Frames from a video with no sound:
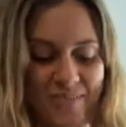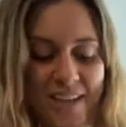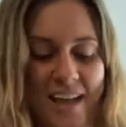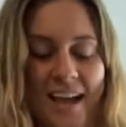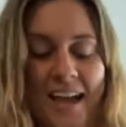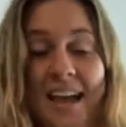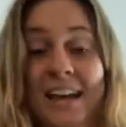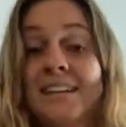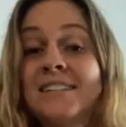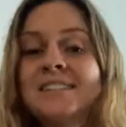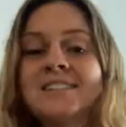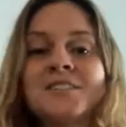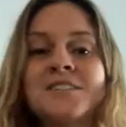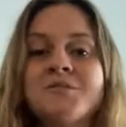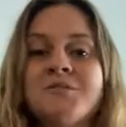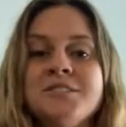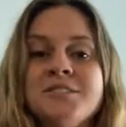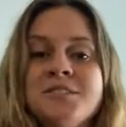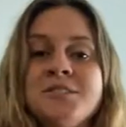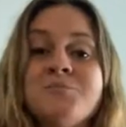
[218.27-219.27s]
And
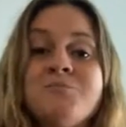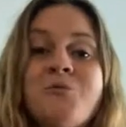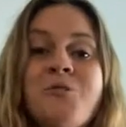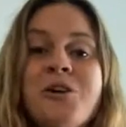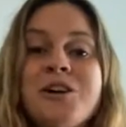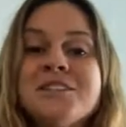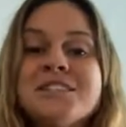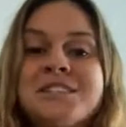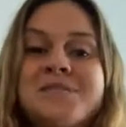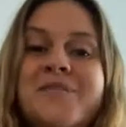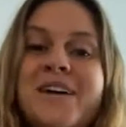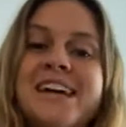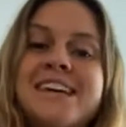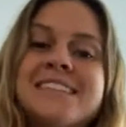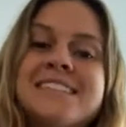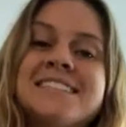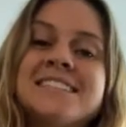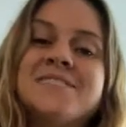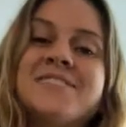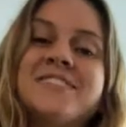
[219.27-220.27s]
it's more
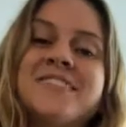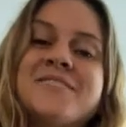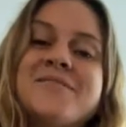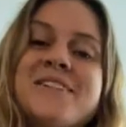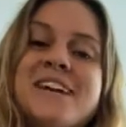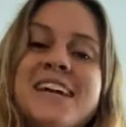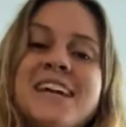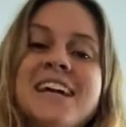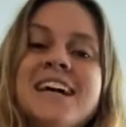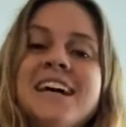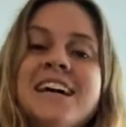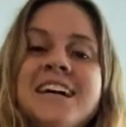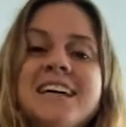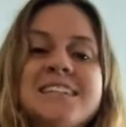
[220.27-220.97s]
space for me